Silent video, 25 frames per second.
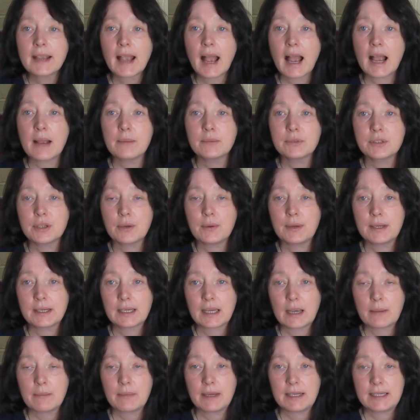I'm doing
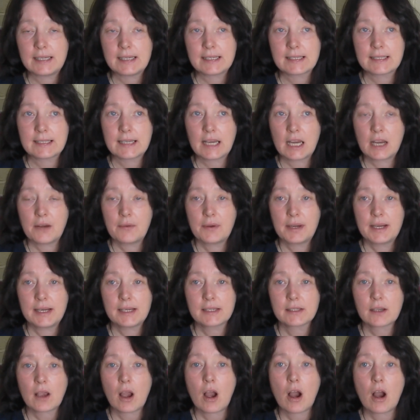a mini
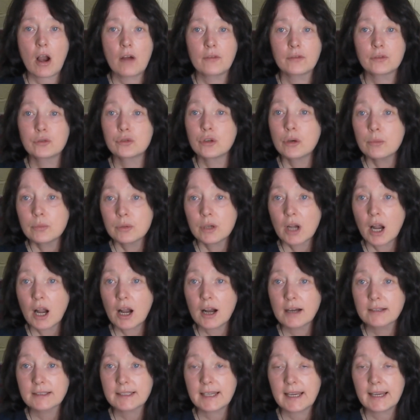series of drum
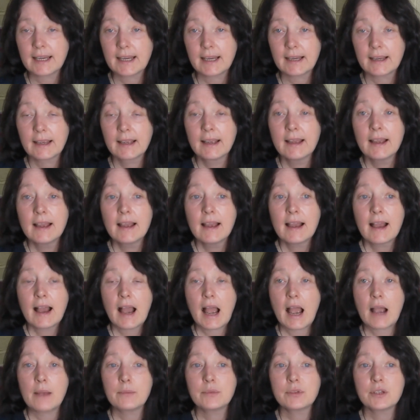carding.
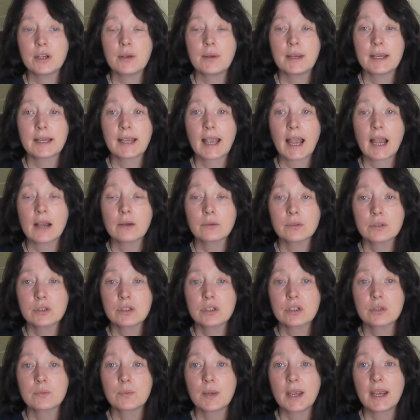I'm doing how to
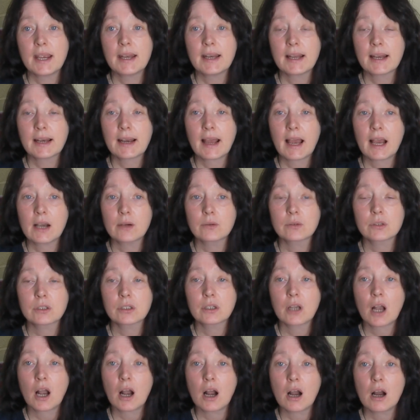spin and how to
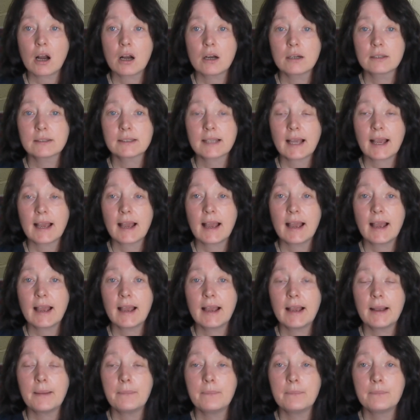card
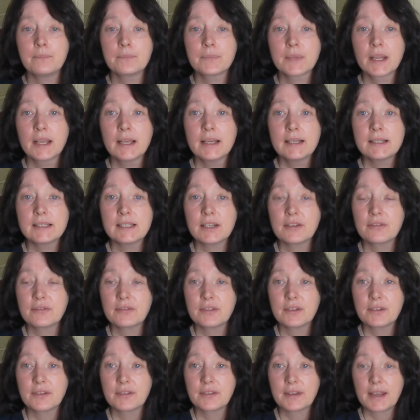
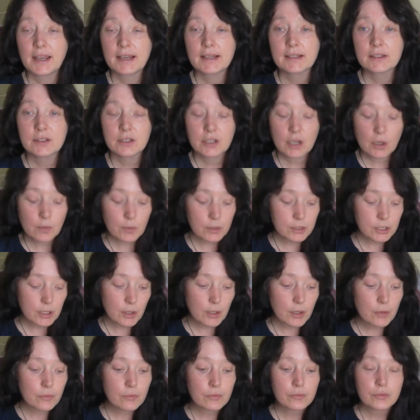different things. So we're
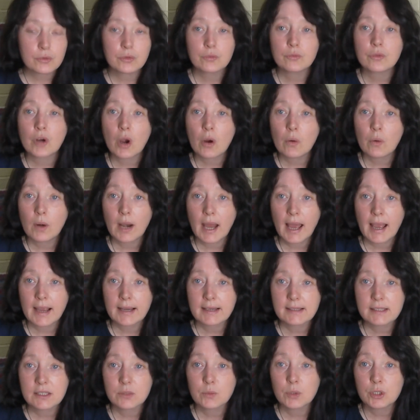doing
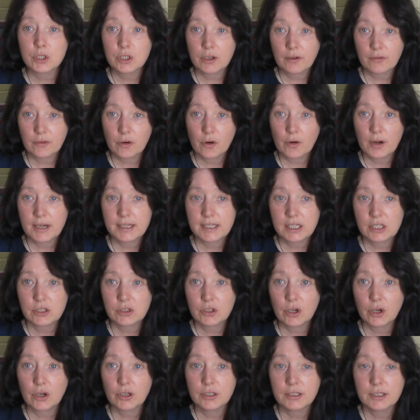rolags, which I've already
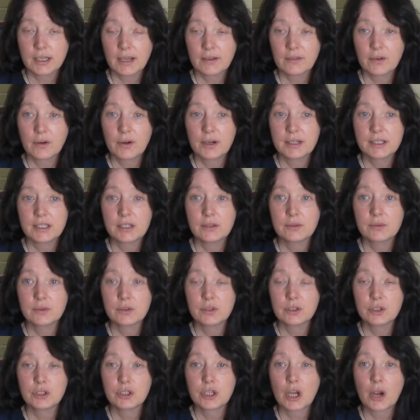done. I've already
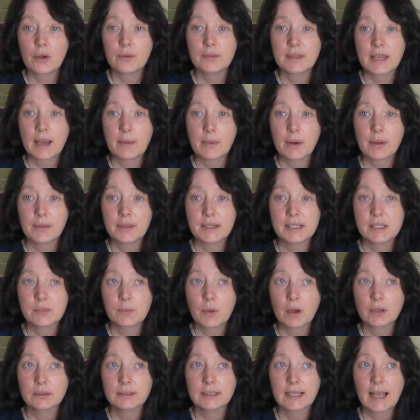shown them on this
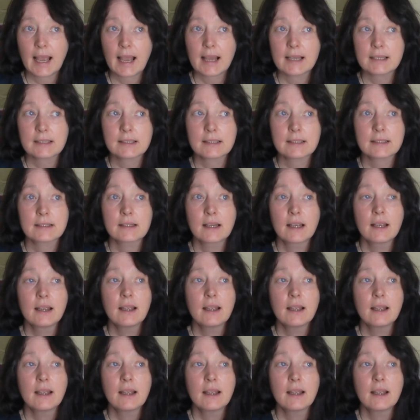podcast.